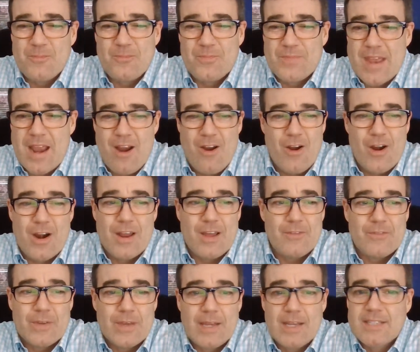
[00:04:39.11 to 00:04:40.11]

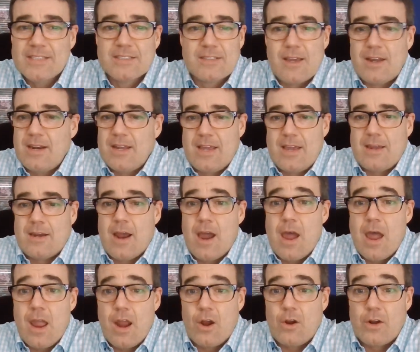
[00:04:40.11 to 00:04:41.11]
narrative. He's going to get
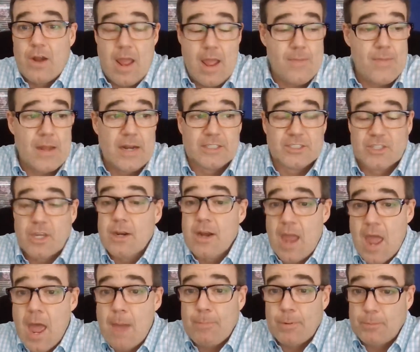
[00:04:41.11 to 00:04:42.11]
hired, and that it's going to
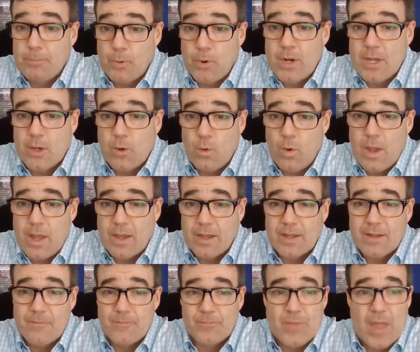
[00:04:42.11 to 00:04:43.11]
happen pretty quick.
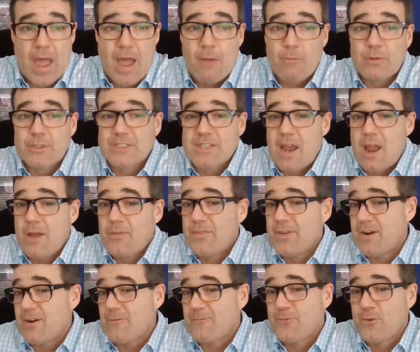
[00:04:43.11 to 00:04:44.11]
That was out
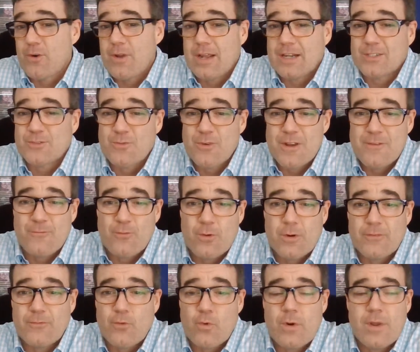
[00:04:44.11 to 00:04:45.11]
there for like 24
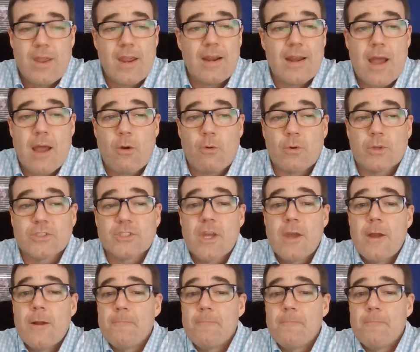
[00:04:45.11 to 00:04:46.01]
to 48 hours,